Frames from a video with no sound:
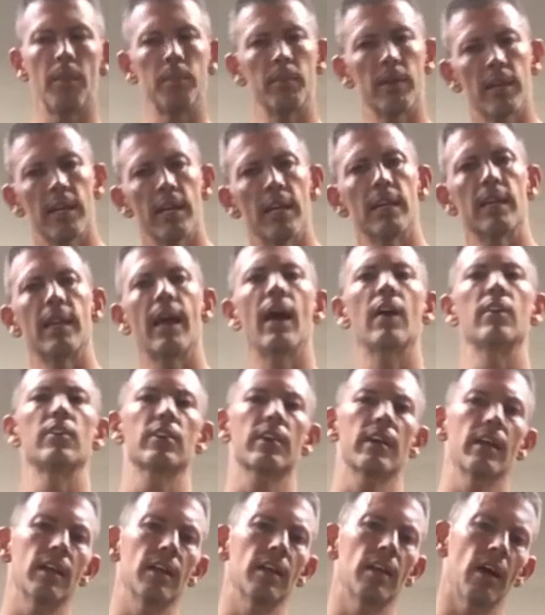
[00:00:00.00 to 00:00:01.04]
up, you're getting down,
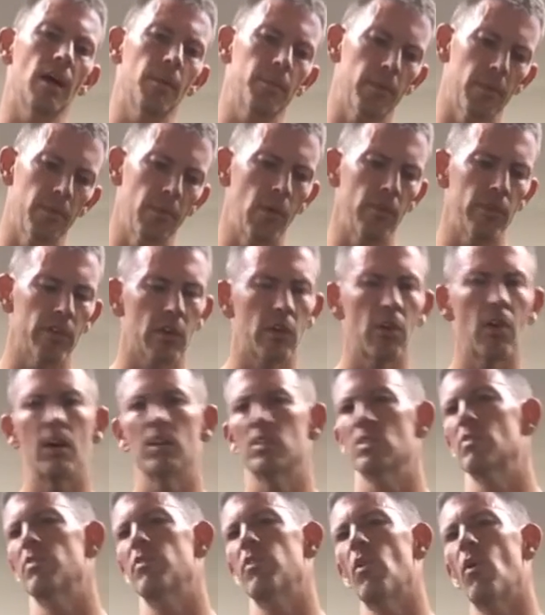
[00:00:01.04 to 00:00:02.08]
you're getting up, you're moving
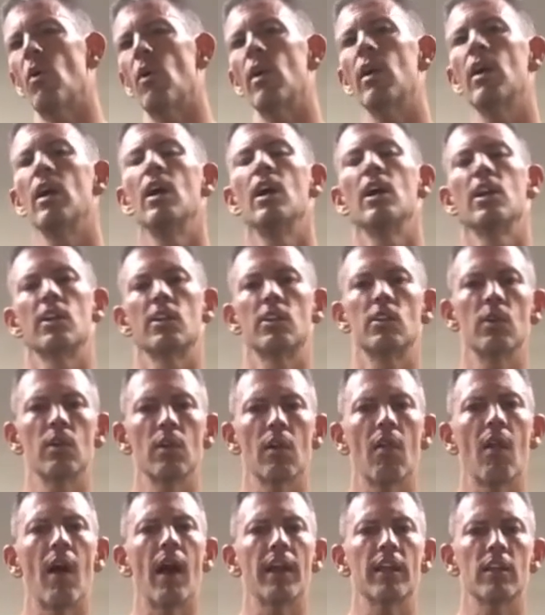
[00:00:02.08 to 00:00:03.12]
across the floor. You're doing
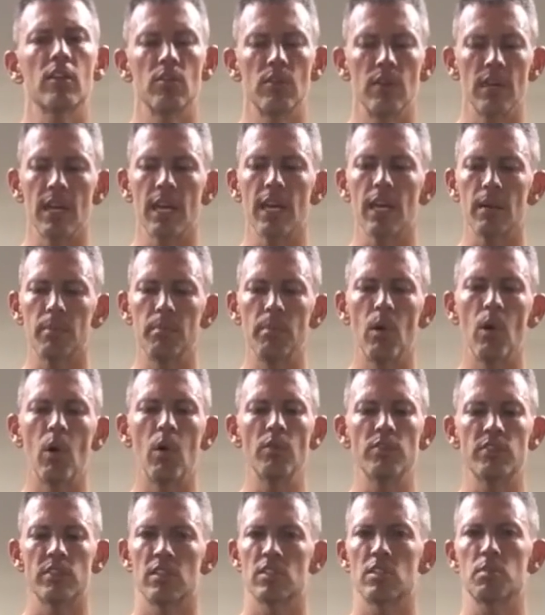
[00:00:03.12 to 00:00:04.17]
a lot of unique
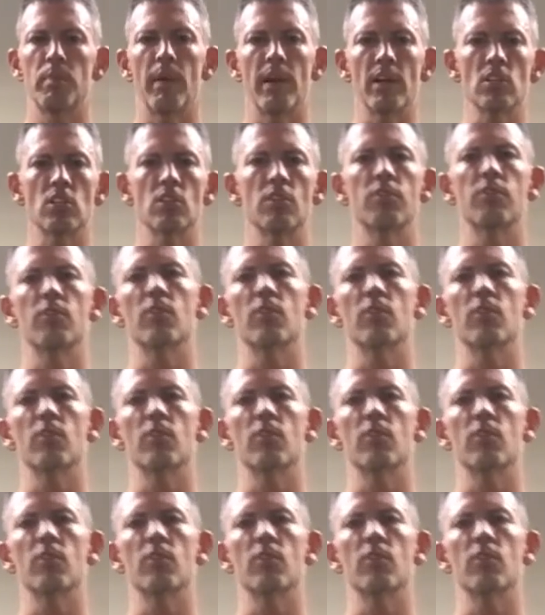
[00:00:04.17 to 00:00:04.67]
moves, especially